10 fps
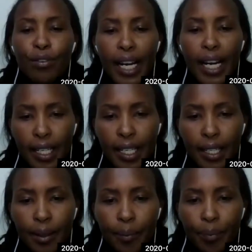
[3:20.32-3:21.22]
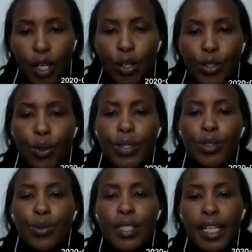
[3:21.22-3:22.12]
headache. So
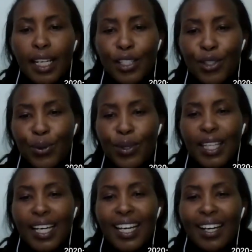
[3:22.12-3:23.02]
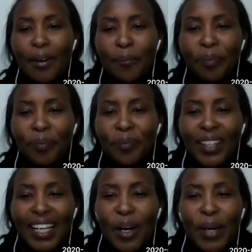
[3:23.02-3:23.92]
to take us through
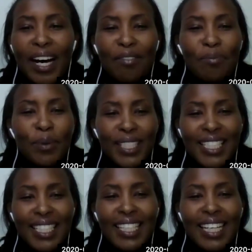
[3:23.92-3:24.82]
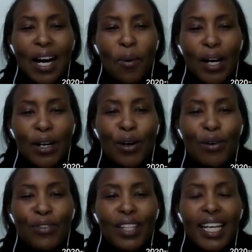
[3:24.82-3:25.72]
we have brought in one
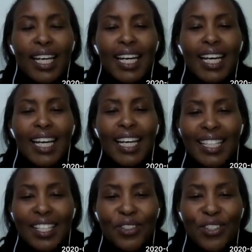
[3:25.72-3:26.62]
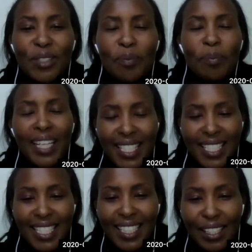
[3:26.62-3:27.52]
of the industry's
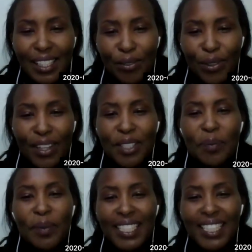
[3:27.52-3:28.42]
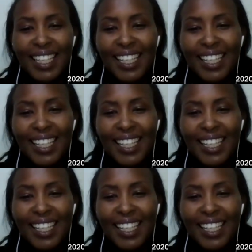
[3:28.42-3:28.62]
best for this matter.